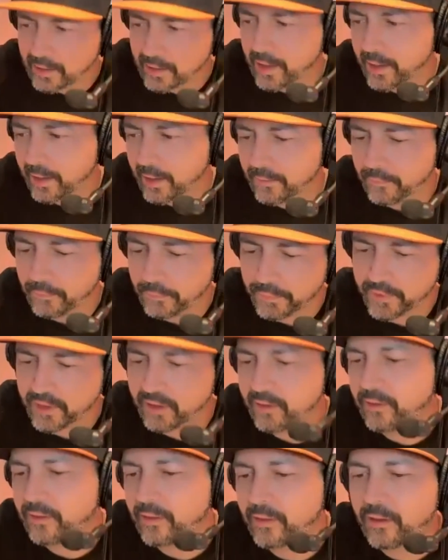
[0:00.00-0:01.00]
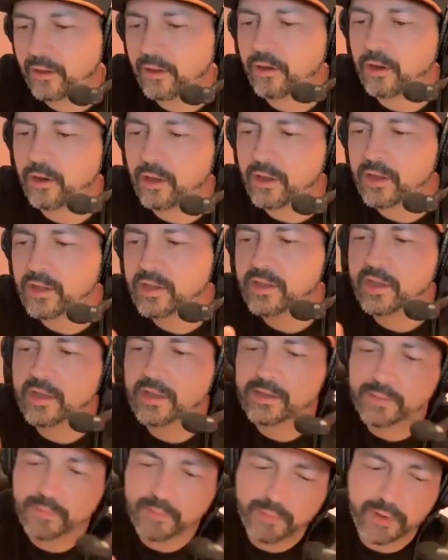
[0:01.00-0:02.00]
like,
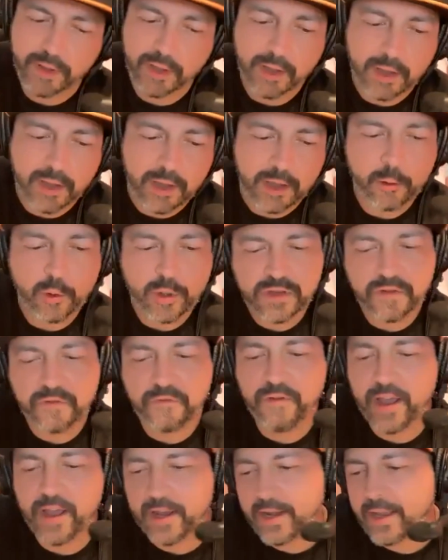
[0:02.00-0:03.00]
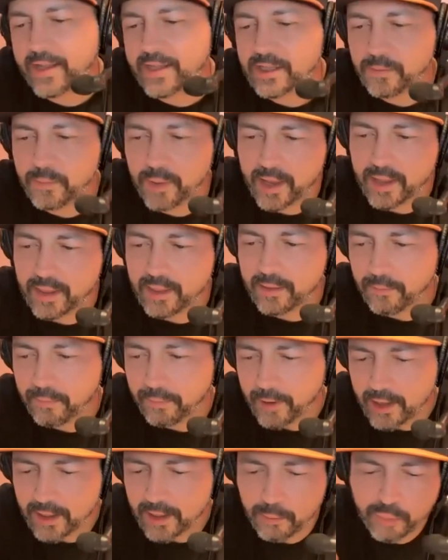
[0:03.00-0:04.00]
it was financed by
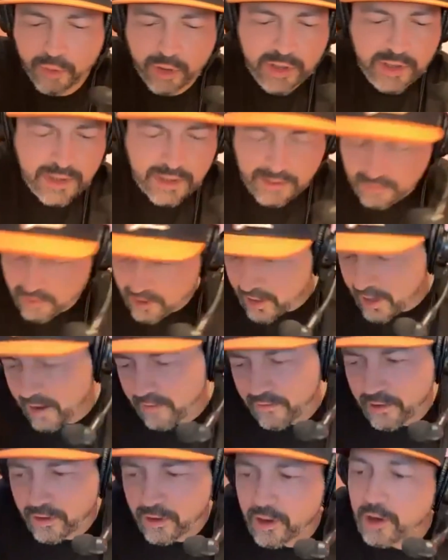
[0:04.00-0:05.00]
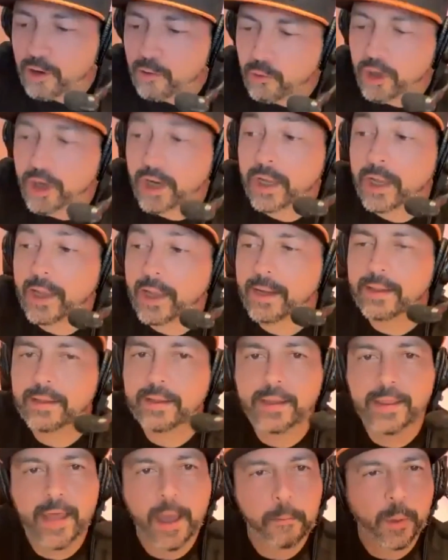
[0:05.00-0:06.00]
the prison. Whatever. We're gonna get
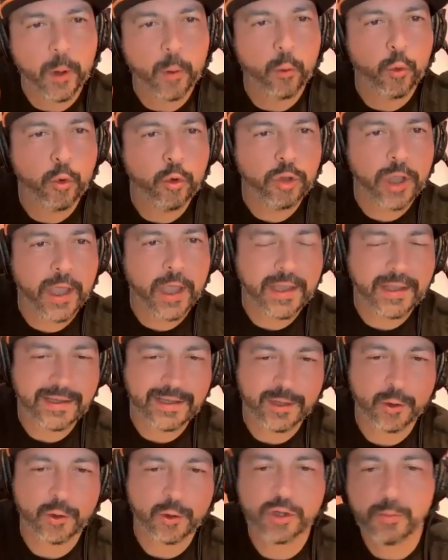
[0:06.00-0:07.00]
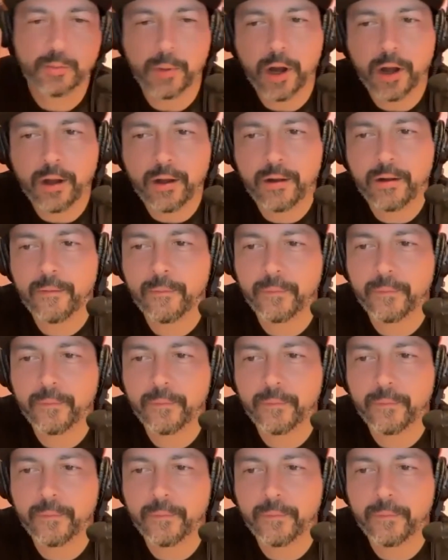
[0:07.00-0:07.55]
into that. But Wu-Tang's so smart.